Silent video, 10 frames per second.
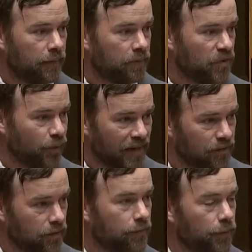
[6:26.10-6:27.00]

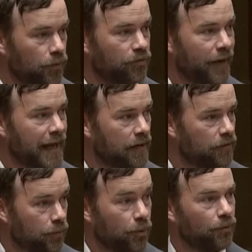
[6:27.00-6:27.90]
dressed in full drag
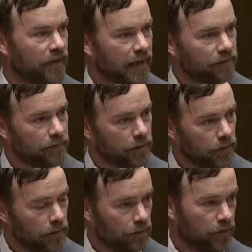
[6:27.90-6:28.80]
to protest
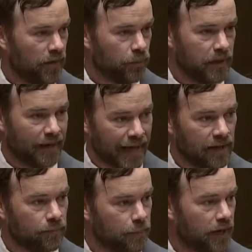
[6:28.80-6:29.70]
so that we could
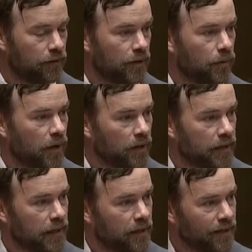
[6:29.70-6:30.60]
have better
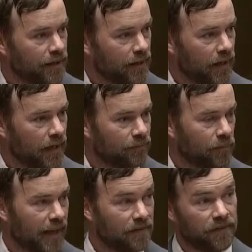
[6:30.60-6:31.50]
equality.
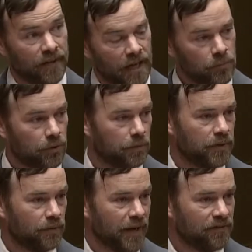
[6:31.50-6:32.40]
At the time, you could
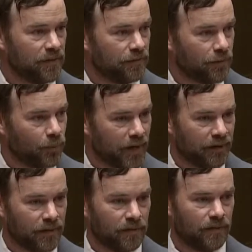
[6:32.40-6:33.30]
be arrested for
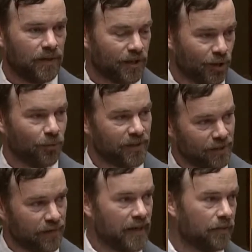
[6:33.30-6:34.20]
wearing the
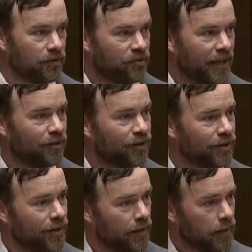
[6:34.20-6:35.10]
clothing of another gender,
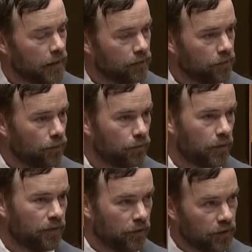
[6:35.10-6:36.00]
and so
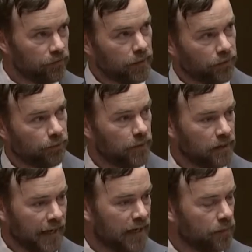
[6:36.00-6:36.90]
as long as you had
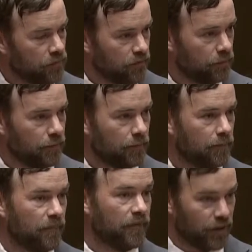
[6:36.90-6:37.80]
3 items of
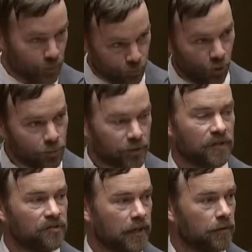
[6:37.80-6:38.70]
the
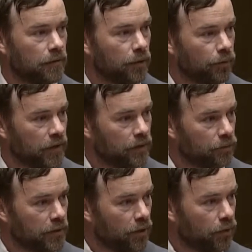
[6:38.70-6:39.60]
appropriate gendered clothing,
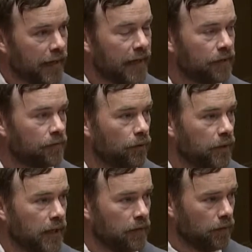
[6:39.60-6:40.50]
you'd be okay. So he had,